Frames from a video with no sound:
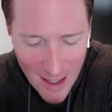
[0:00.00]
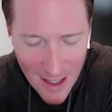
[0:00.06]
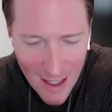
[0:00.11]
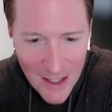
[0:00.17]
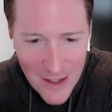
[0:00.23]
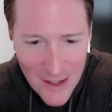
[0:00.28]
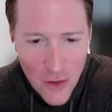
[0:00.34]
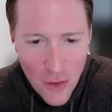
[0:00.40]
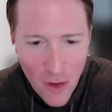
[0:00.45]

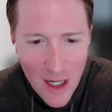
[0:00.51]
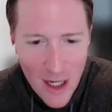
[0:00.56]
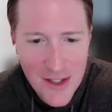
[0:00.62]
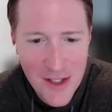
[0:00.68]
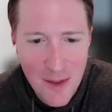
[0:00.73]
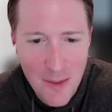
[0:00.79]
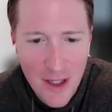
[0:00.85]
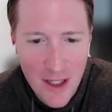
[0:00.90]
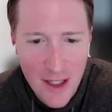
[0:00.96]
It's
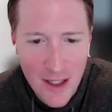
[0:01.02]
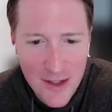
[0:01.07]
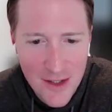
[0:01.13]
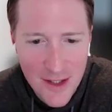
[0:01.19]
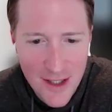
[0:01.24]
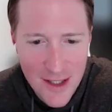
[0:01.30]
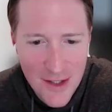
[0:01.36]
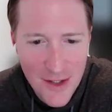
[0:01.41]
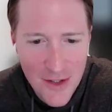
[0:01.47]
crazy
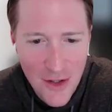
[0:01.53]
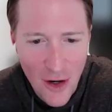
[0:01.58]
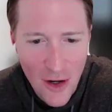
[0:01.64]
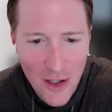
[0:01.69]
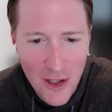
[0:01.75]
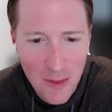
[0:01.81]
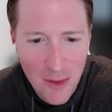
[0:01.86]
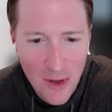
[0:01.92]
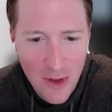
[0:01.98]
because this is
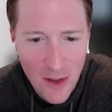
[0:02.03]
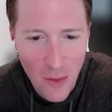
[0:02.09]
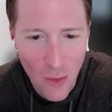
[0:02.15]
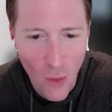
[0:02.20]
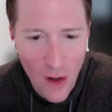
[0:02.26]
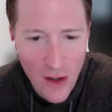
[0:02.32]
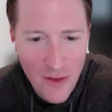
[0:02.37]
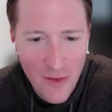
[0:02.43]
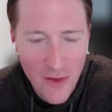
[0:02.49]
arguably
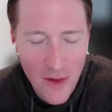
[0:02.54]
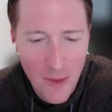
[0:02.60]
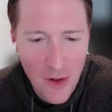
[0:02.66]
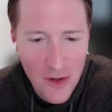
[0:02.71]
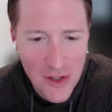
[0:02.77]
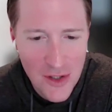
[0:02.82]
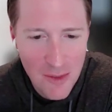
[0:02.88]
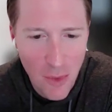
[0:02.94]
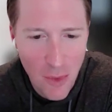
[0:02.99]
one of the
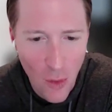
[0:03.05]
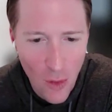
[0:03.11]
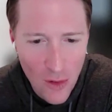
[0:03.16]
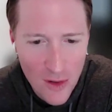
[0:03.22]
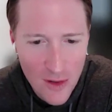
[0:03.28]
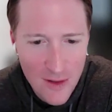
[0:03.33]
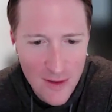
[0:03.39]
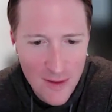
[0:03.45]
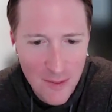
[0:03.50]
most
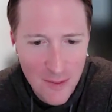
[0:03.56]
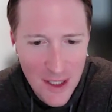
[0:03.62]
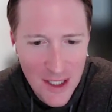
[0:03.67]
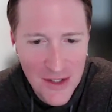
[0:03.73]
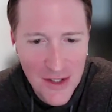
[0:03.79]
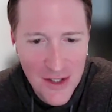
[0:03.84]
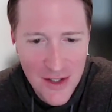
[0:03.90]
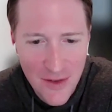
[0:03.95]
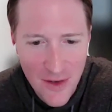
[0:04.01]
important
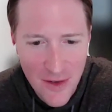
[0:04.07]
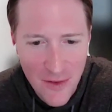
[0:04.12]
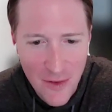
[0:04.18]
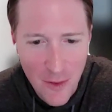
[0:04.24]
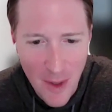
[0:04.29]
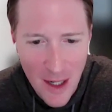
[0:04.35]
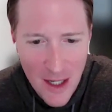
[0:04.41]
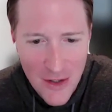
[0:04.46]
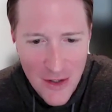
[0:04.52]
pieces of
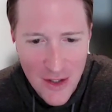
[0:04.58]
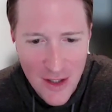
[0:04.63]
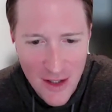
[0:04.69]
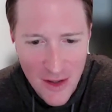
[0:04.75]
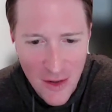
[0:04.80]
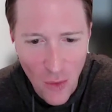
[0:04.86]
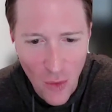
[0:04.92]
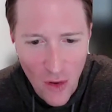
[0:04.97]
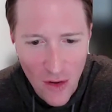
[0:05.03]
information
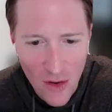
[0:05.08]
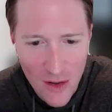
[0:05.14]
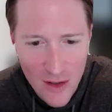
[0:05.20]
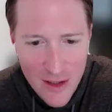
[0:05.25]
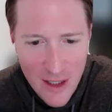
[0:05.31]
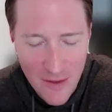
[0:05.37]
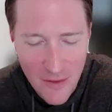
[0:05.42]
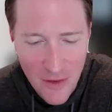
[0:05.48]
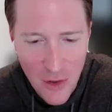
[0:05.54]
in the
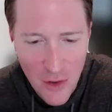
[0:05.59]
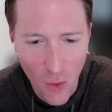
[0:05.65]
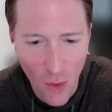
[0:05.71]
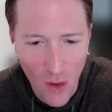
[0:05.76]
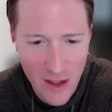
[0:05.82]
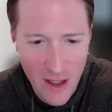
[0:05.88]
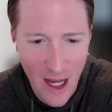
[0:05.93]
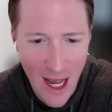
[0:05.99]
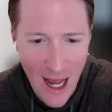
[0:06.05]
world if you
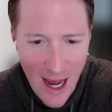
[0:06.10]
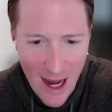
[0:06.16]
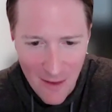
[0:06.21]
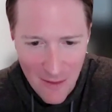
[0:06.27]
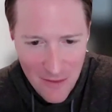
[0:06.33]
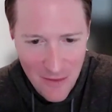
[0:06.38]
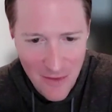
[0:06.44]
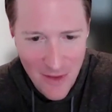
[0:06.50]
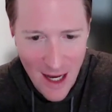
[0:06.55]
want to
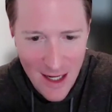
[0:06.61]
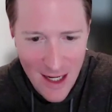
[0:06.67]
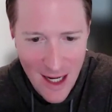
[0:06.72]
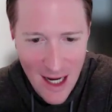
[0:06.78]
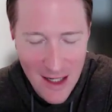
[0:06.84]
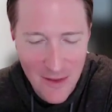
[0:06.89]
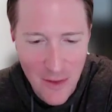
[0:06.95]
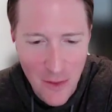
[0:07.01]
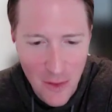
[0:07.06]
have that
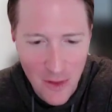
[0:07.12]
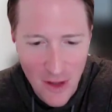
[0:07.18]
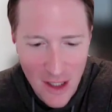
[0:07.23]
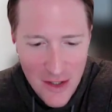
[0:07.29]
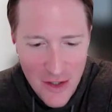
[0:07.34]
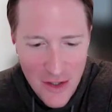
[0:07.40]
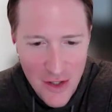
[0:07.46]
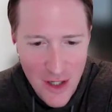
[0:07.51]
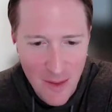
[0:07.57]
kind of a
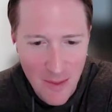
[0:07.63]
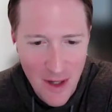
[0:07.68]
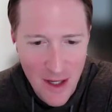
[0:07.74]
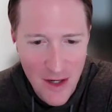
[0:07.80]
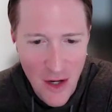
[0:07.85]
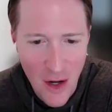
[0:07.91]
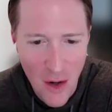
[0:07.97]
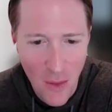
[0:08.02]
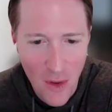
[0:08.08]
relationship,
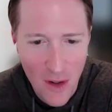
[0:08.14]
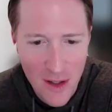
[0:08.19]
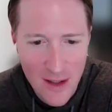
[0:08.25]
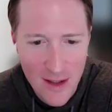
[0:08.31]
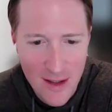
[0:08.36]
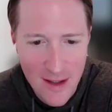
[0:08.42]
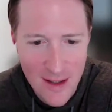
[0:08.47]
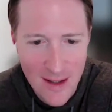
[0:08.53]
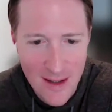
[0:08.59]
and no
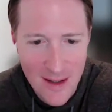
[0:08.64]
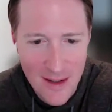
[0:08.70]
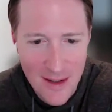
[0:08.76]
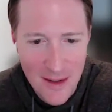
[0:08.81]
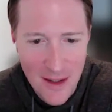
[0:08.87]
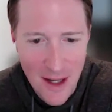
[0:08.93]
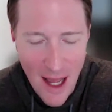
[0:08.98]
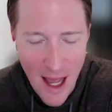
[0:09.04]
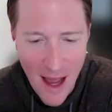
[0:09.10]
one
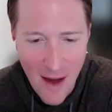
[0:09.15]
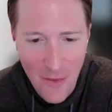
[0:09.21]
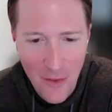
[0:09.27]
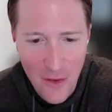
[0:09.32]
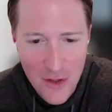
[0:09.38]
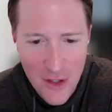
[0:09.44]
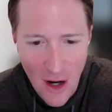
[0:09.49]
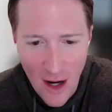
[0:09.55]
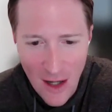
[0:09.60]

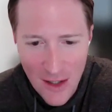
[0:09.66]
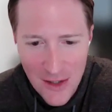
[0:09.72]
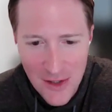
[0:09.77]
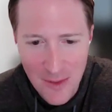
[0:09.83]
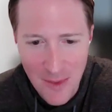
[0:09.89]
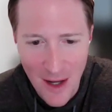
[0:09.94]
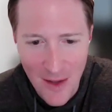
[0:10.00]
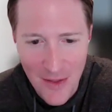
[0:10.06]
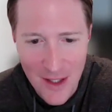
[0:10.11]
ever talks
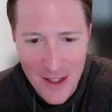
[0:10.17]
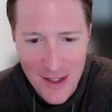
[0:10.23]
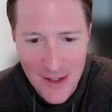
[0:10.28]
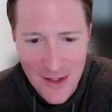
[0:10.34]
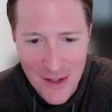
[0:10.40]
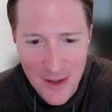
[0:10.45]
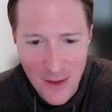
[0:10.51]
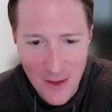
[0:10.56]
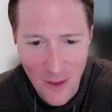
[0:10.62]
about
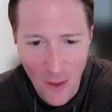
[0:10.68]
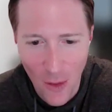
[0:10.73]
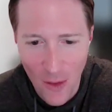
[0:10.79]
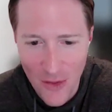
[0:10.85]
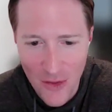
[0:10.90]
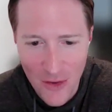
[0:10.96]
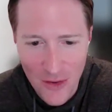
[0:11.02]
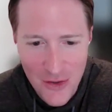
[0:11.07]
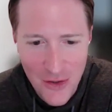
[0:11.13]
this,
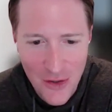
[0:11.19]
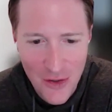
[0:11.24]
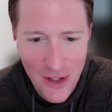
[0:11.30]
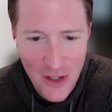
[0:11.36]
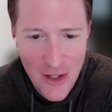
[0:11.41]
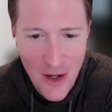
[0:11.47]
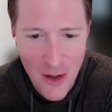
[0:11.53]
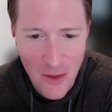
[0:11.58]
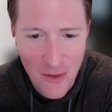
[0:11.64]
or there's
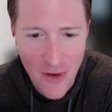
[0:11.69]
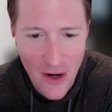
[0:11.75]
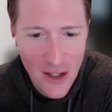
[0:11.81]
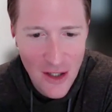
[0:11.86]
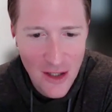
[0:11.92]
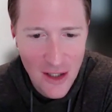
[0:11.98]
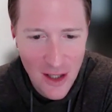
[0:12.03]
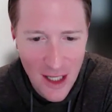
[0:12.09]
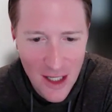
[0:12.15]
certainly
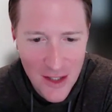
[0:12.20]
very little